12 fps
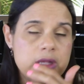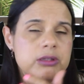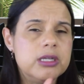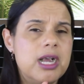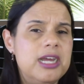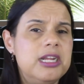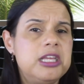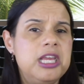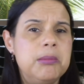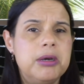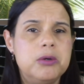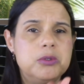The guy that
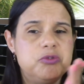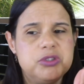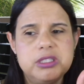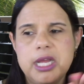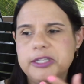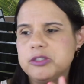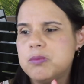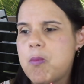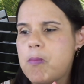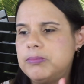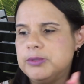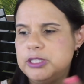came on was really nice.
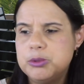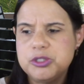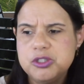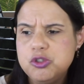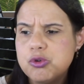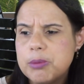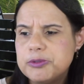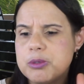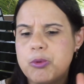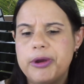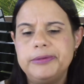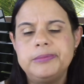He was in Europe
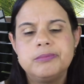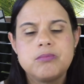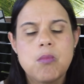somewhere.